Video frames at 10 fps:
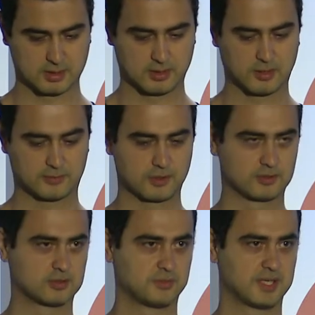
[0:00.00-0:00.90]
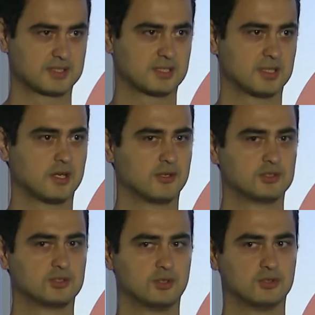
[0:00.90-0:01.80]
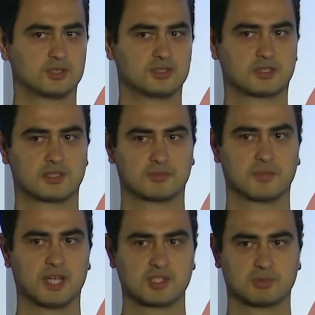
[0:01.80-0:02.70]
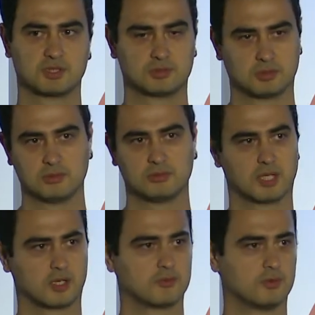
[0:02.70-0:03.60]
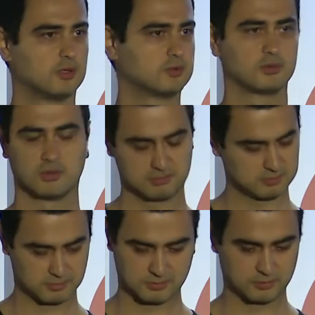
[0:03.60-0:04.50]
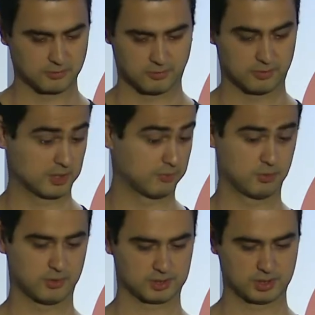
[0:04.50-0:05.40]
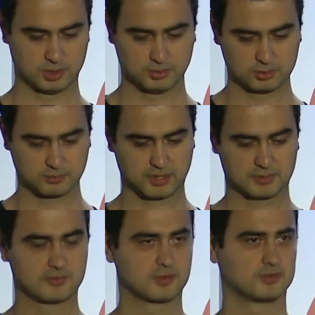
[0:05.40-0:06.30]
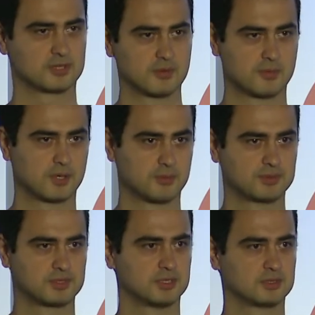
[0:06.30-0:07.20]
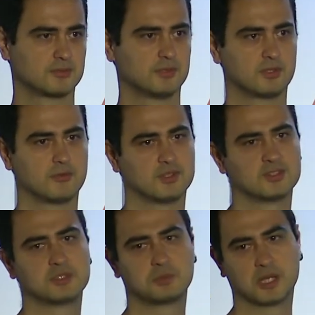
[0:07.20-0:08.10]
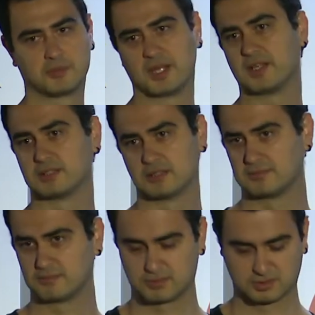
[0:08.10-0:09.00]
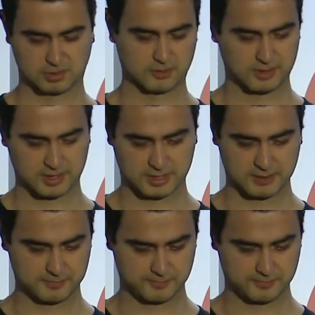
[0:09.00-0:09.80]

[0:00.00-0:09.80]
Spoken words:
Of course, the best scenario is to use a secret management tool like Vault or whatever you want to use. But for demo purposes, we don't want to spin up another server again.